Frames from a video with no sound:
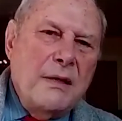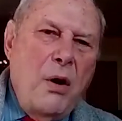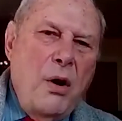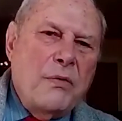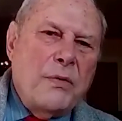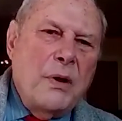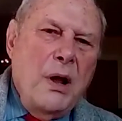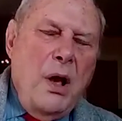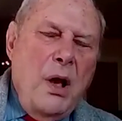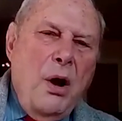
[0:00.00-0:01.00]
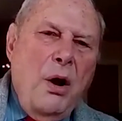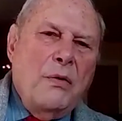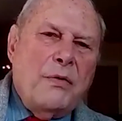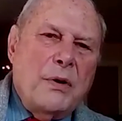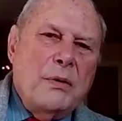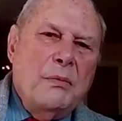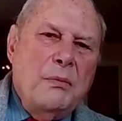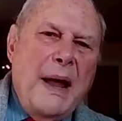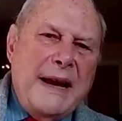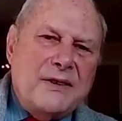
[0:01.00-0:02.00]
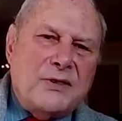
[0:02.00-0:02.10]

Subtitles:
over many